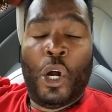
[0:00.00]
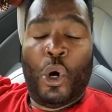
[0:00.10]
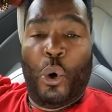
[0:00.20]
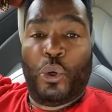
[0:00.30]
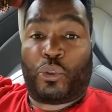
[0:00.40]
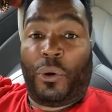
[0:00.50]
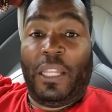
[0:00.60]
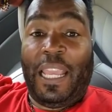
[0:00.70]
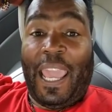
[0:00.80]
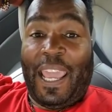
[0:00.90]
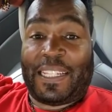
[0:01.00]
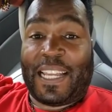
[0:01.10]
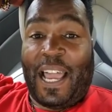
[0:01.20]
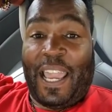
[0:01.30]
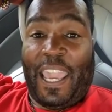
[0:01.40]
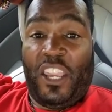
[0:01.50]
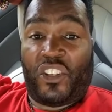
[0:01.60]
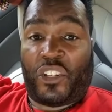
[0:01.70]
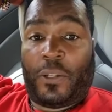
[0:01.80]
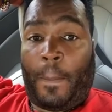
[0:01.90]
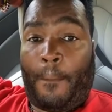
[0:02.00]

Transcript: Who's really anti-Asian?